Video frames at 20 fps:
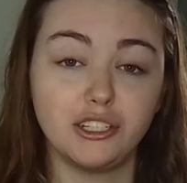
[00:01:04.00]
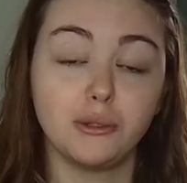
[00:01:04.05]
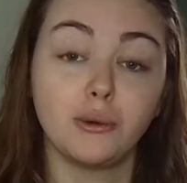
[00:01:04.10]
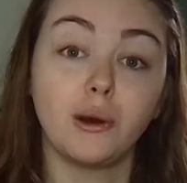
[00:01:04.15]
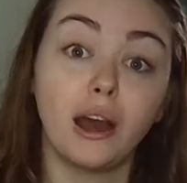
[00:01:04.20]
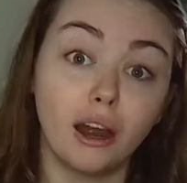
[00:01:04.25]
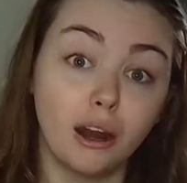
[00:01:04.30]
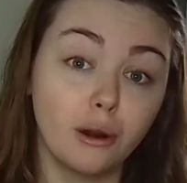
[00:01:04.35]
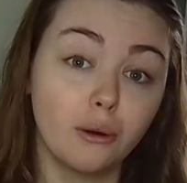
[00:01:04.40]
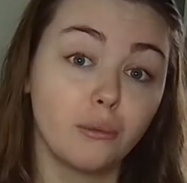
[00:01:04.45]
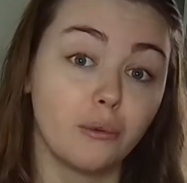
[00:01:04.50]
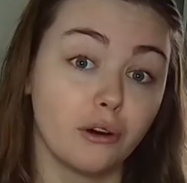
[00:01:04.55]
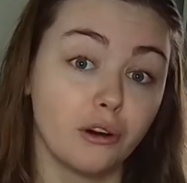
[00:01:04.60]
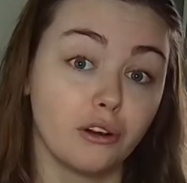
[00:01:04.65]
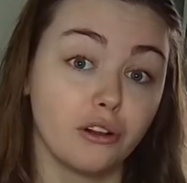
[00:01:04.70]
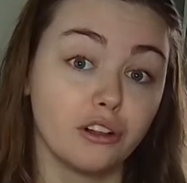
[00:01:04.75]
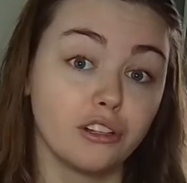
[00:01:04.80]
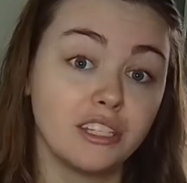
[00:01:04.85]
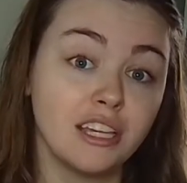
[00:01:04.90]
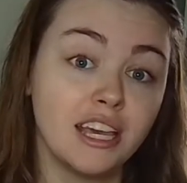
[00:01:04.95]
our
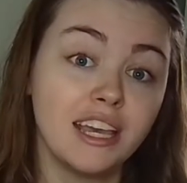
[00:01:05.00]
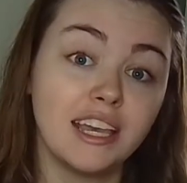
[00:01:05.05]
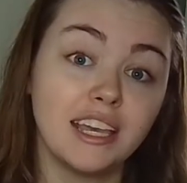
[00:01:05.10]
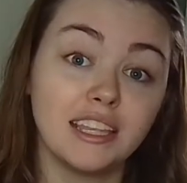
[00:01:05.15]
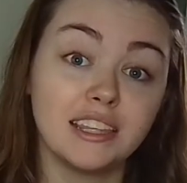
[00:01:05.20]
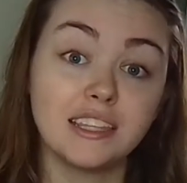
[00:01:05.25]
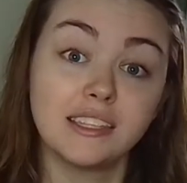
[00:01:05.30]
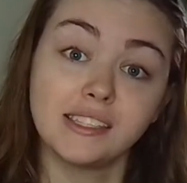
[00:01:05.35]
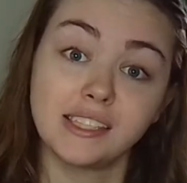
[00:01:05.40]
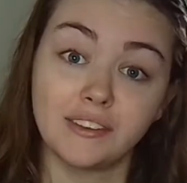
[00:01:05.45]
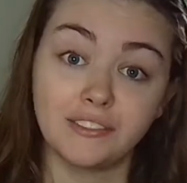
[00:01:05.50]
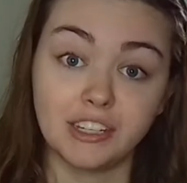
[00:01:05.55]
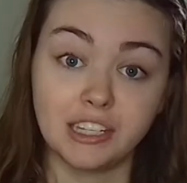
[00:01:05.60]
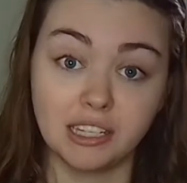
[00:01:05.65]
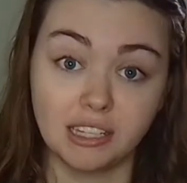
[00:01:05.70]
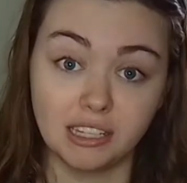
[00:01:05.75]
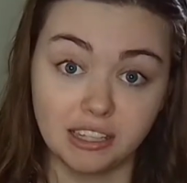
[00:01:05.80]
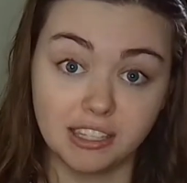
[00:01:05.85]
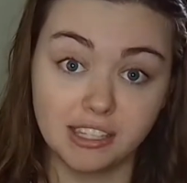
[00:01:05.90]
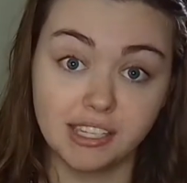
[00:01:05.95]
world in the
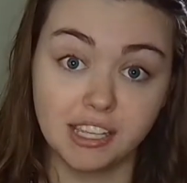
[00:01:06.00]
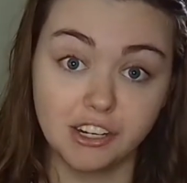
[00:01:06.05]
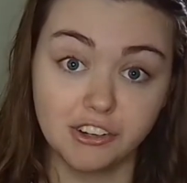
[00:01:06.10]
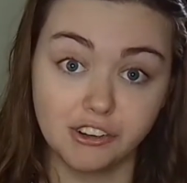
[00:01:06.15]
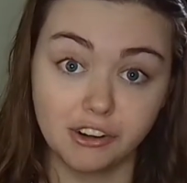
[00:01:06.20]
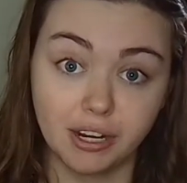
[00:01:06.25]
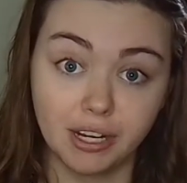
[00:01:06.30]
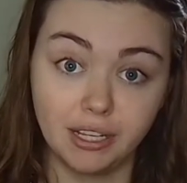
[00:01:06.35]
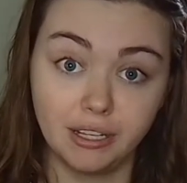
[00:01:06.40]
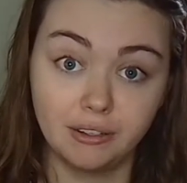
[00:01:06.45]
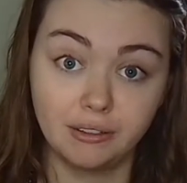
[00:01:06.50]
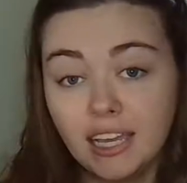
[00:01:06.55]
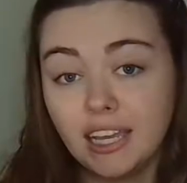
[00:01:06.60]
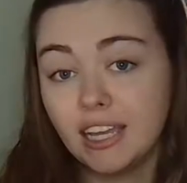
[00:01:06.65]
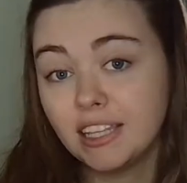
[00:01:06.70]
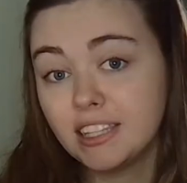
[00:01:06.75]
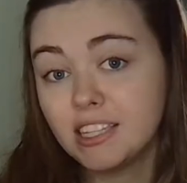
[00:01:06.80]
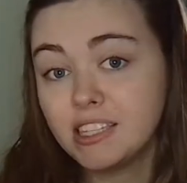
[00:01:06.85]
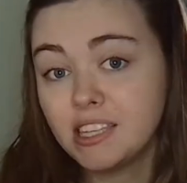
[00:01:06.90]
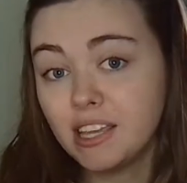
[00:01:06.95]
17th century. In
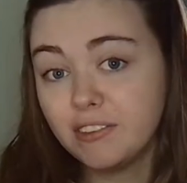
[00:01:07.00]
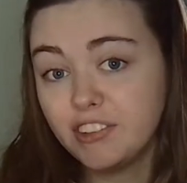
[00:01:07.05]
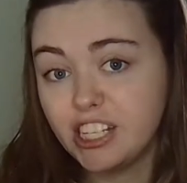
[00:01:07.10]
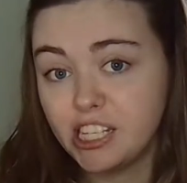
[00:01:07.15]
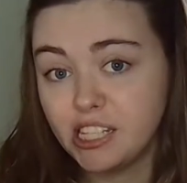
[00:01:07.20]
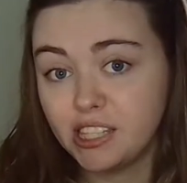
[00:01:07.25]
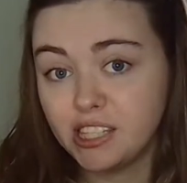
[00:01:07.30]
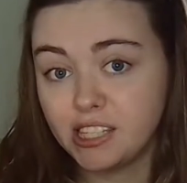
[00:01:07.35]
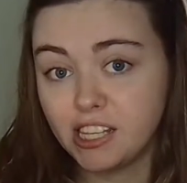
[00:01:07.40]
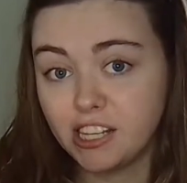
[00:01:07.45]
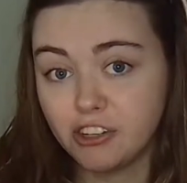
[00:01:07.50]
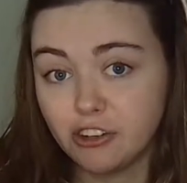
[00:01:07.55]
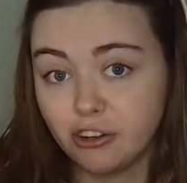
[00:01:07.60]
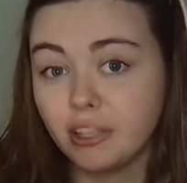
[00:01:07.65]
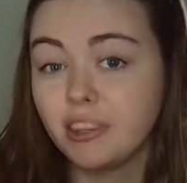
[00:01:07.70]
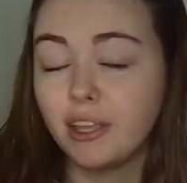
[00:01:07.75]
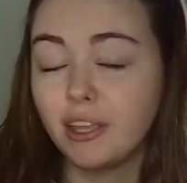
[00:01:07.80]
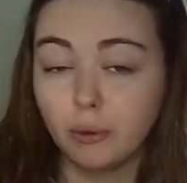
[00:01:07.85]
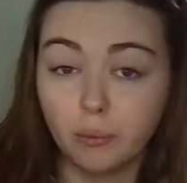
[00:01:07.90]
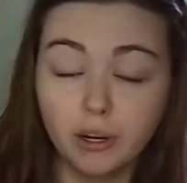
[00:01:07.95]
the 17th century,
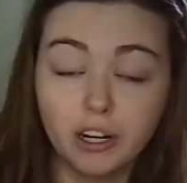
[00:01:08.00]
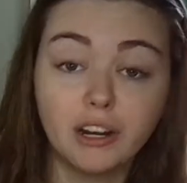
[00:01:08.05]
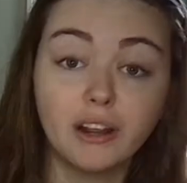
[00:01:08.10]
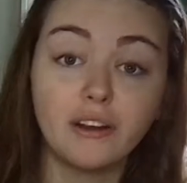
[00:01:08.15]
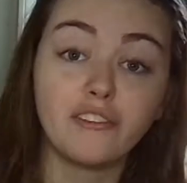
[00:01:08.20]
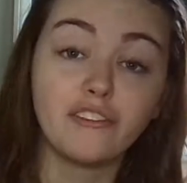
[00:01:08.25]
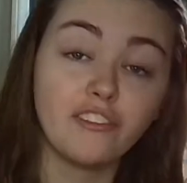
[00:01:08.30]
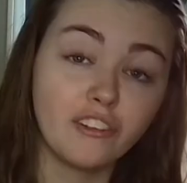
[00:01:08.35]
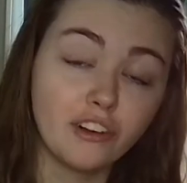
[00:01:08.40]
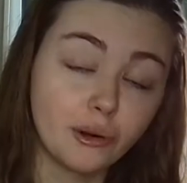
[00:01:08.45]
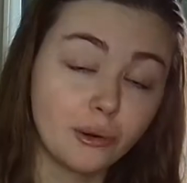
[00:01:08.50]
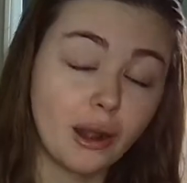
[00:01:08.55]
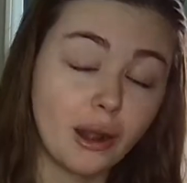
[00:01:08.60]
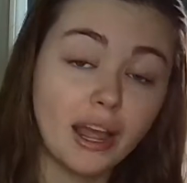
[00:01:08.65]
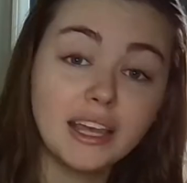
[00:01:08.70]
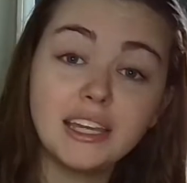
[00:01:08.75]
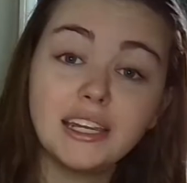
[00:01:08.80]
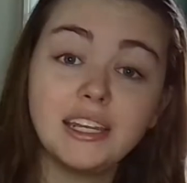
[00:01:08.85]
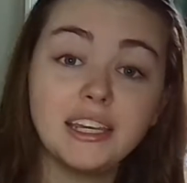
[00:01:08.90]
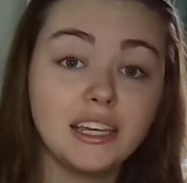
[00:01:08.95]
there were a
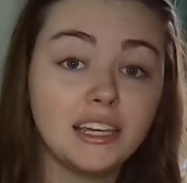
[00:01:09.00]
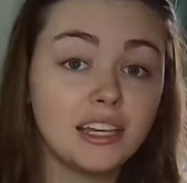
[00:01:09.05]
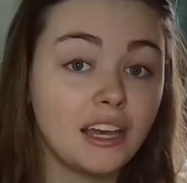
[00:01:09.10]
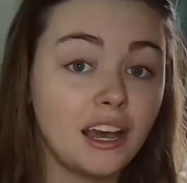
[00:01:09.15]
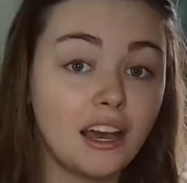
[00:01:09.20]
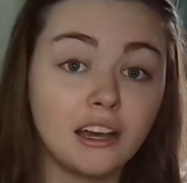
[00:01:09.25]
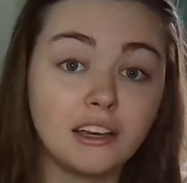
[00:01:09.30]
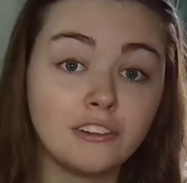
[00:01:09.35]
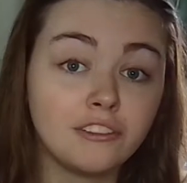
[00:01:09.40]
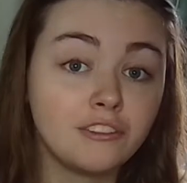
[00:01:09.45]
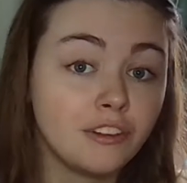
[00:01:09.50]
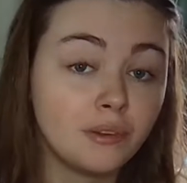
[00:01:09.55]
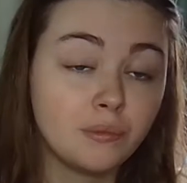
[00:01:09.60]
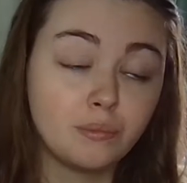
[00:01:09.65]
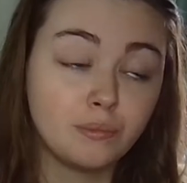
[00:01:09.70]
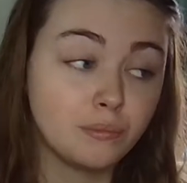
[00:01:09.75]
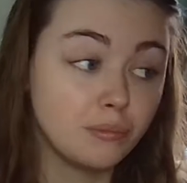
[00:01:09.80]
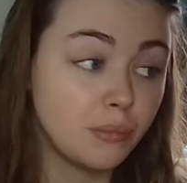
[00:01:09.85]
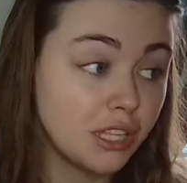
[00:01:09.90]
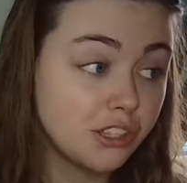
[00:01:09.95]
variety of
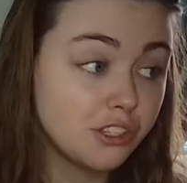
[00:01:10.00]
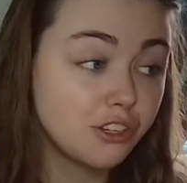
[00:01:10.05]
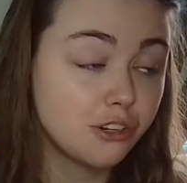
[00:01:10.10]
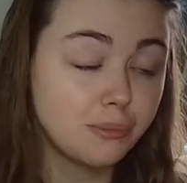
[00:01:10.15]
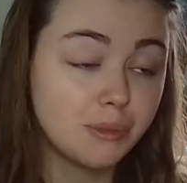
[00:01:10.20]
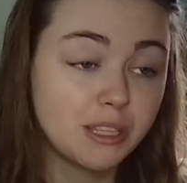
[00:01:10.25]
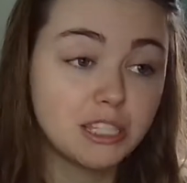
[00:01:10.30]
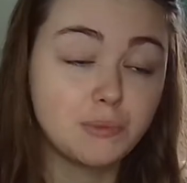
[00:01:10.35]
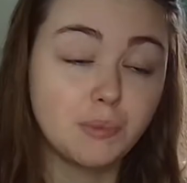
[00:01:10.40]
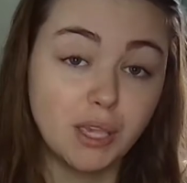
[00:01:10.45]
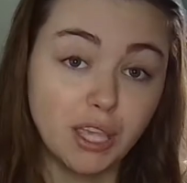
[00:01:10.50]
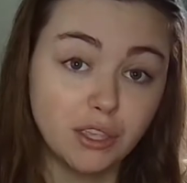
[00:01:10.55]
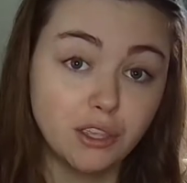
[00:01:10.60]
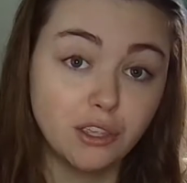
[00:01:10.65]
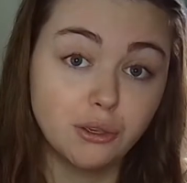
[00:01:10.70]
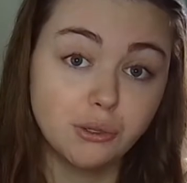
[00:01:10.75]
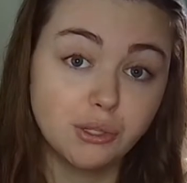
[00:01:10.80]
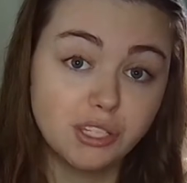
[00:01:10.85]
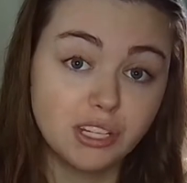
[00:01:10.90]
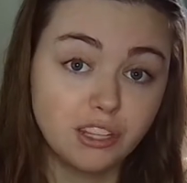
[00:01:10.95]
instruments being
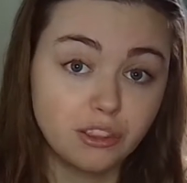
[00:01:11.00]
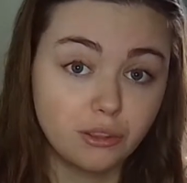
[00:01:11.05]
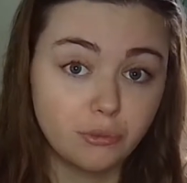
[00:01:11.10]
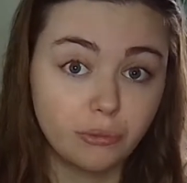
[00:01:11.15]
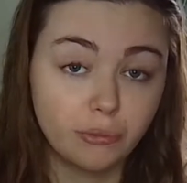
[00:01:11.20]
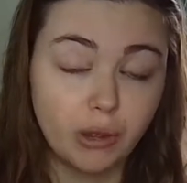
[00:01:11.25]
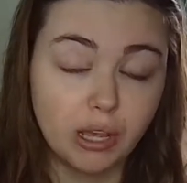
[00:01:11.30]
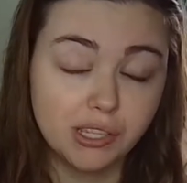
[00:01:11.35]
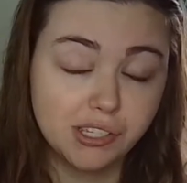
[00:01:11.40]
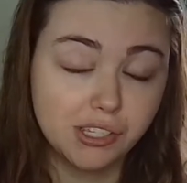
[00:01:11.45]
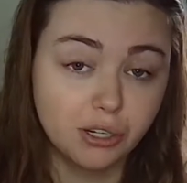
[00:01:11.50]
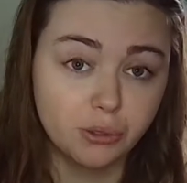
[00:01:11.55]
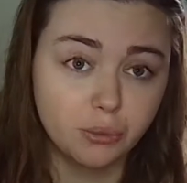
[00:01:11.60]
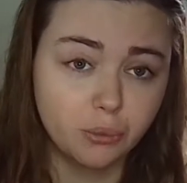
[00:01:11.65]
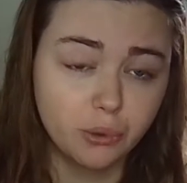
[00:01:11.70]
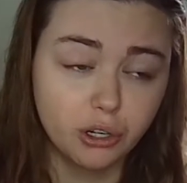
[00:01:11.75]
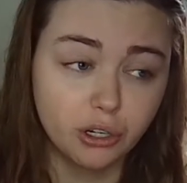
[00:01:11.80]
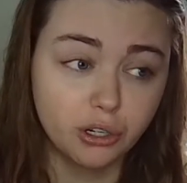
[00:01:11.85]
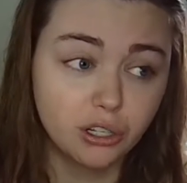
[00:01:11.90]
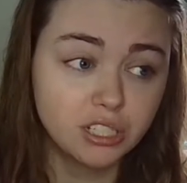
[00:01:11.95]
used in the Western
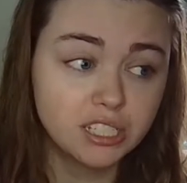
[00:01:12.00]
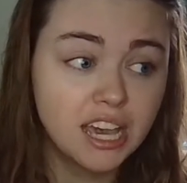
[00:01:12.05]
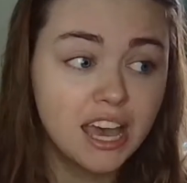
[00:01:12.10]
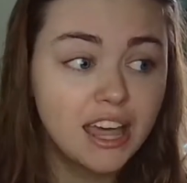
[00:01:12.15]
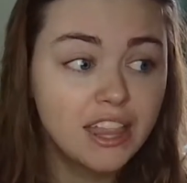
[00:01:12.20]
world.